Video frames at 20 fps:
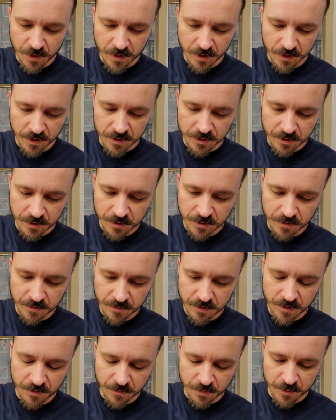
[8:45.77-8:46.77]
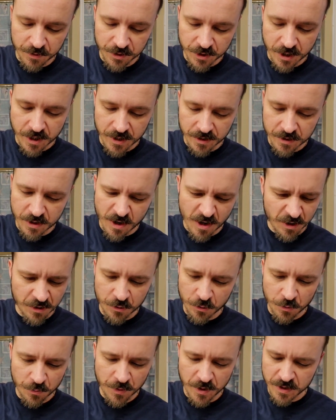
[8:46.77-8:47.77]
at least give him a shot. Talk to
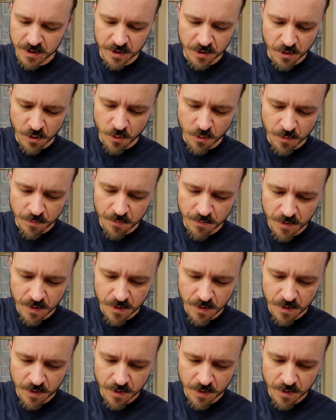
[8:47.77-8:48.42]
him, get to know him.